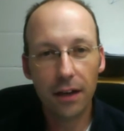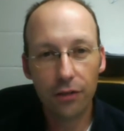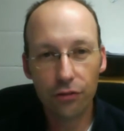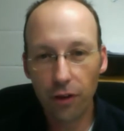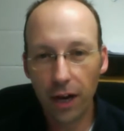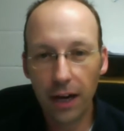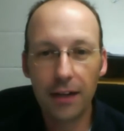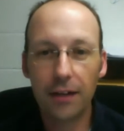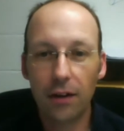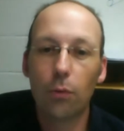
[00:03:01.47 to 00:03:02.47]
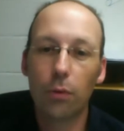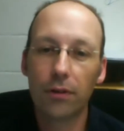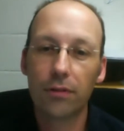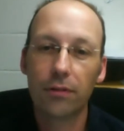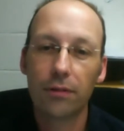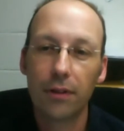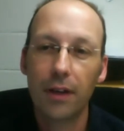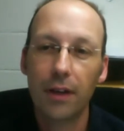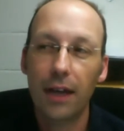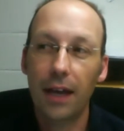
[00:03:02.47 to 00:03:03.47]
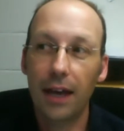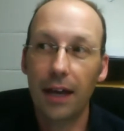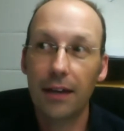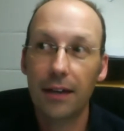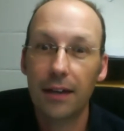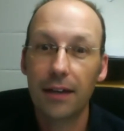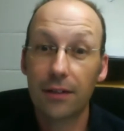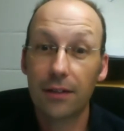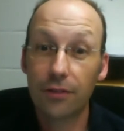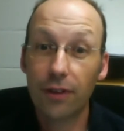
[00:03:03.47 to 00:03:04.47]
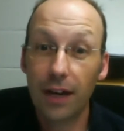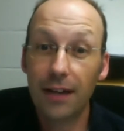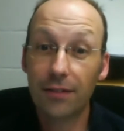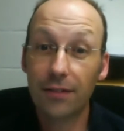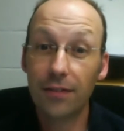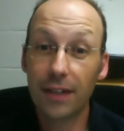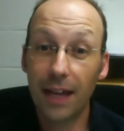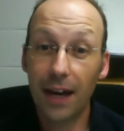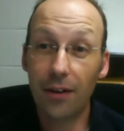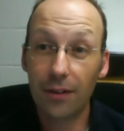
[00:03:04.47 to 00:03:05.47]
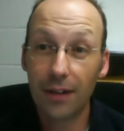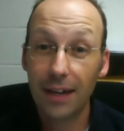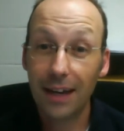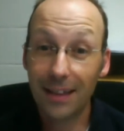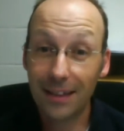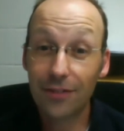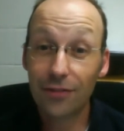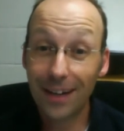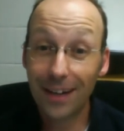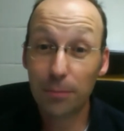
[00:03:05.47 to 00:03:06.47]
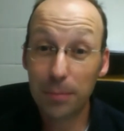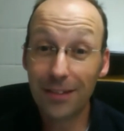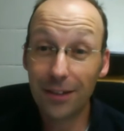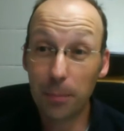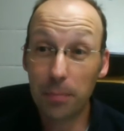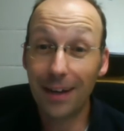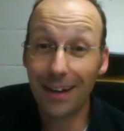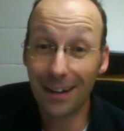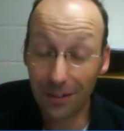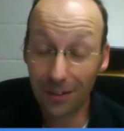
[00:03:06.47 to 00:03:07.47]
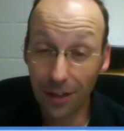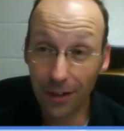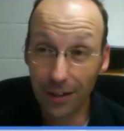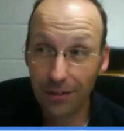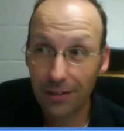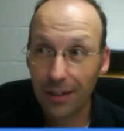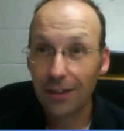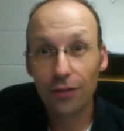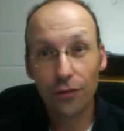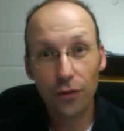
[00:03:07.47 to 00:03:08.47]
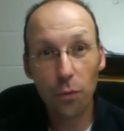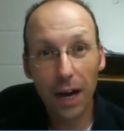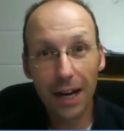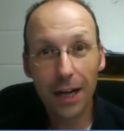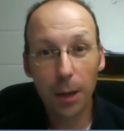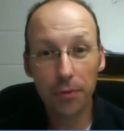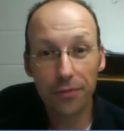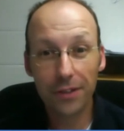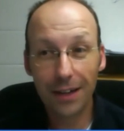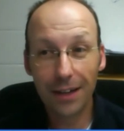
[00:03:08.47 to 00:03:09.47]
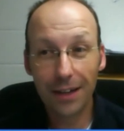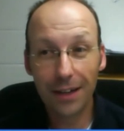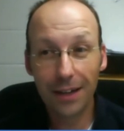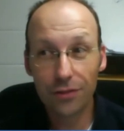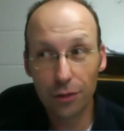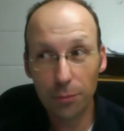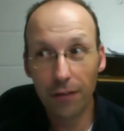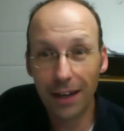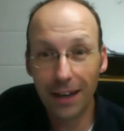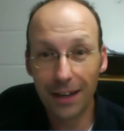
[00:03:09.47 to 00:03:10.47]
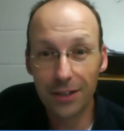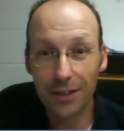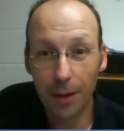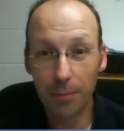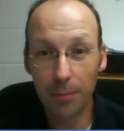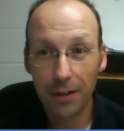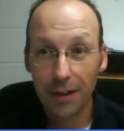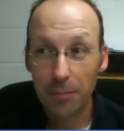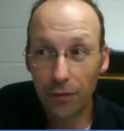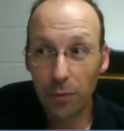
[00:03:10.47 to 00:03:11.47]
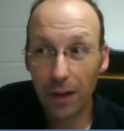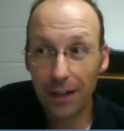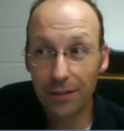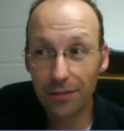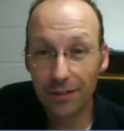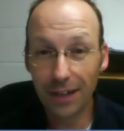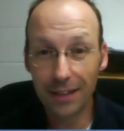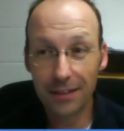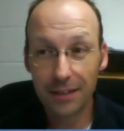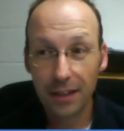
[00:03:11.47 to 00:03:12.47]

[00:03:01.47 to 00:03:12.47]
a train at Hogwarts, and the train is leaving now, and the train speeds up and it accelerates. So if you wait a couple seconds, you could probably run and catch up. But if you wait 2 seconds,